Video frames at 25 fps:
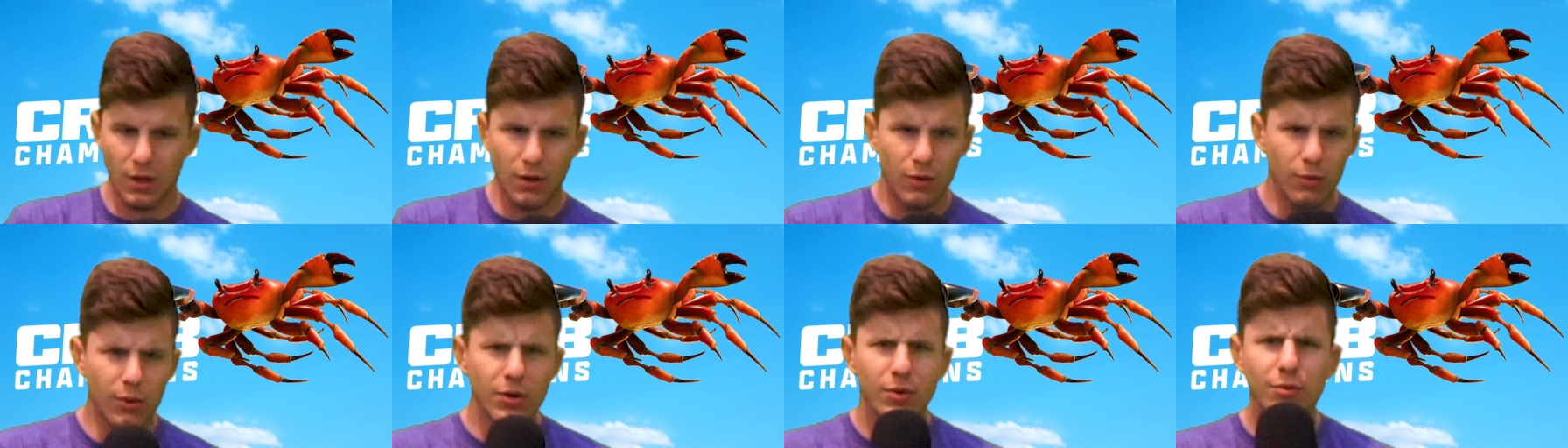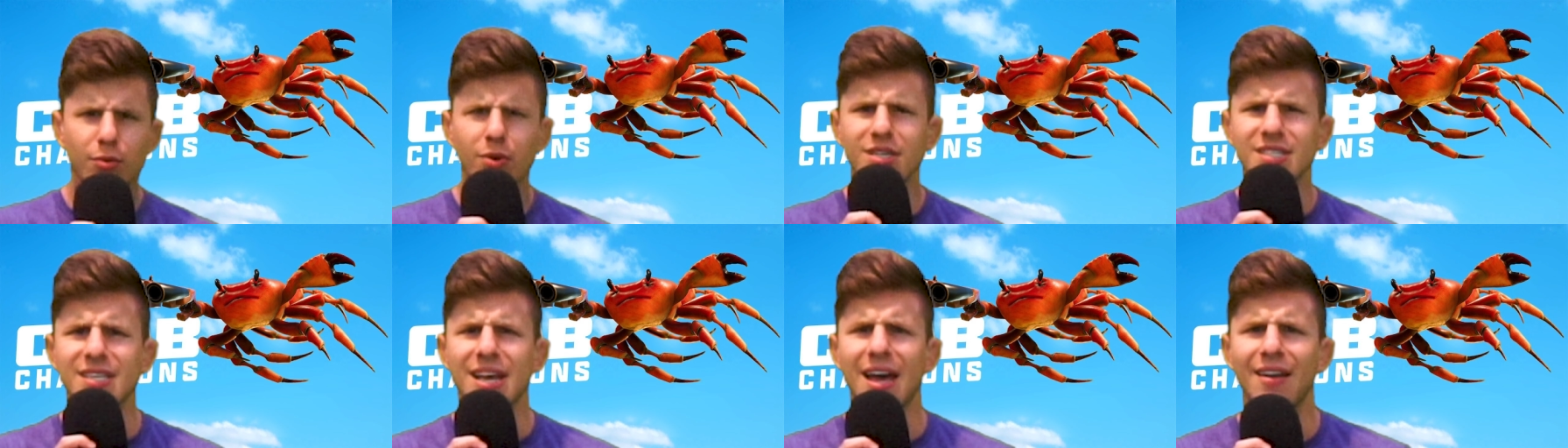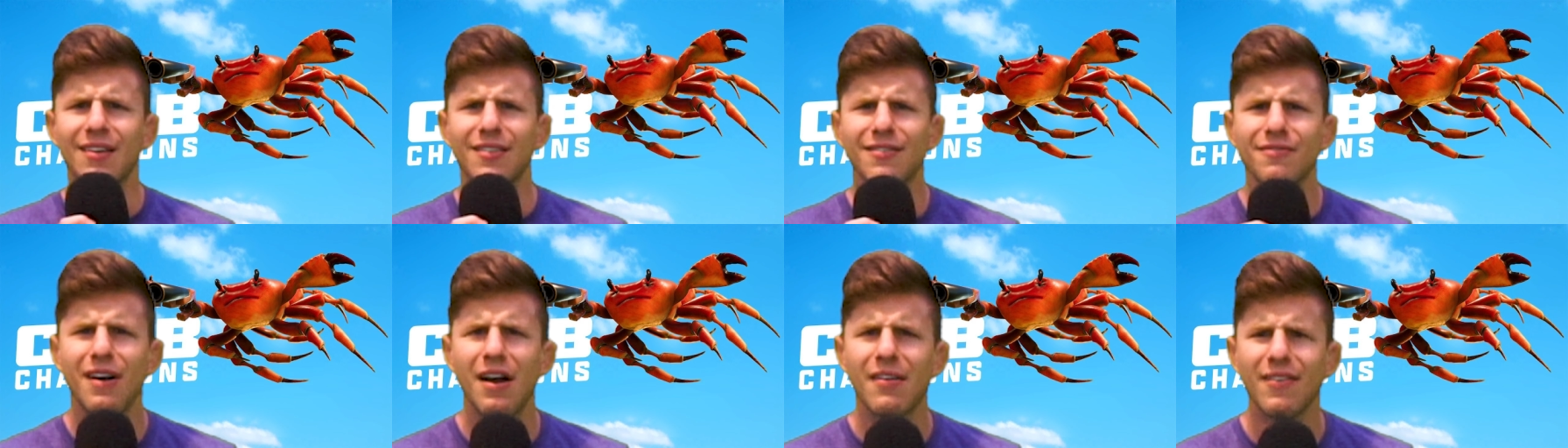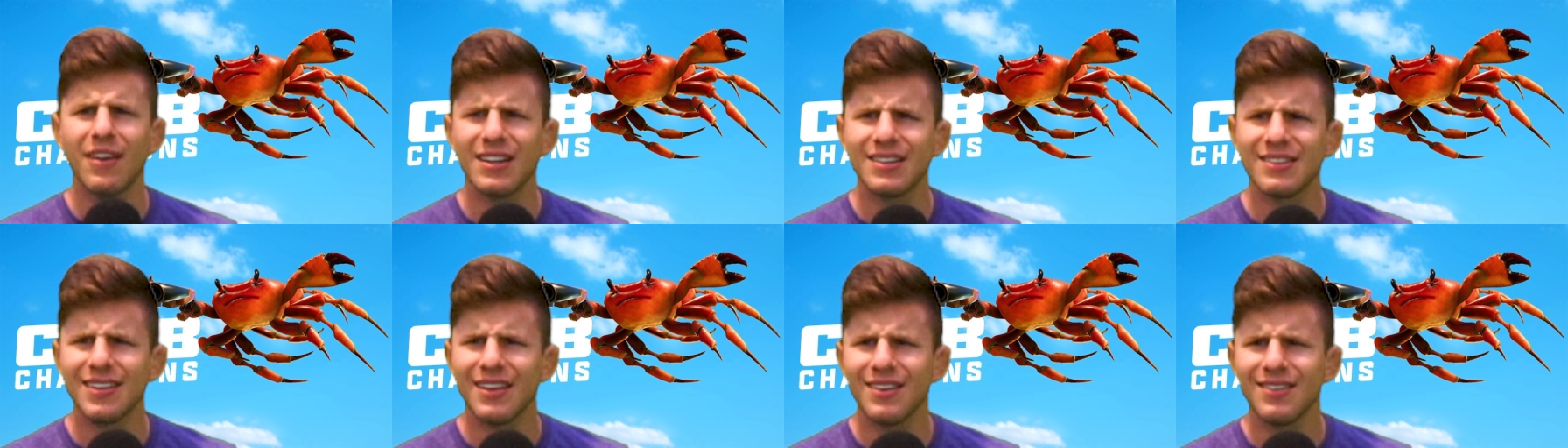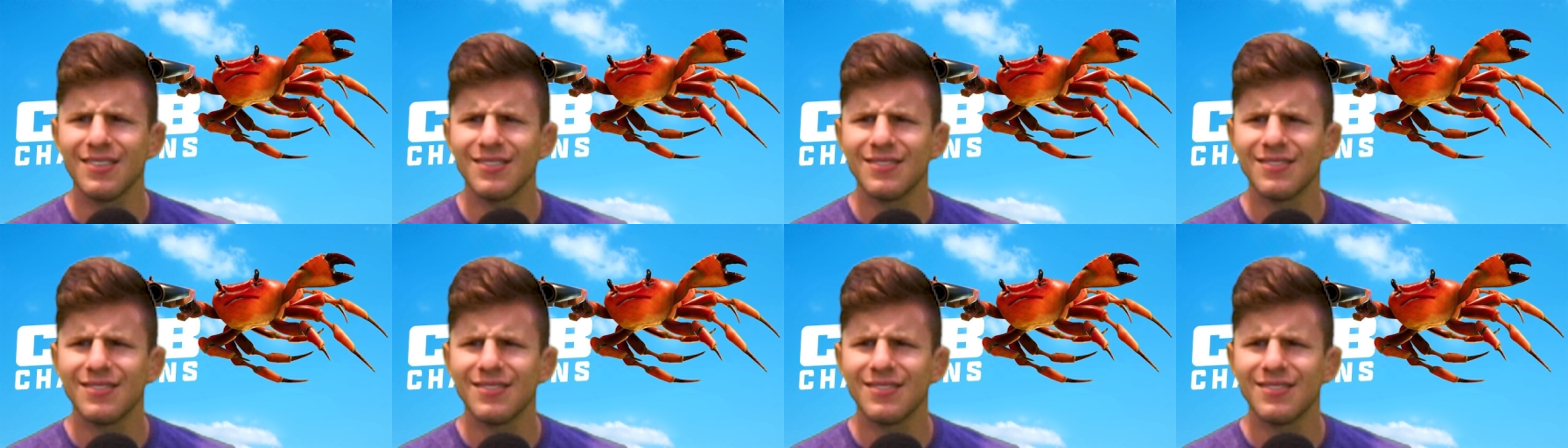What, what is that? 5 out of 10?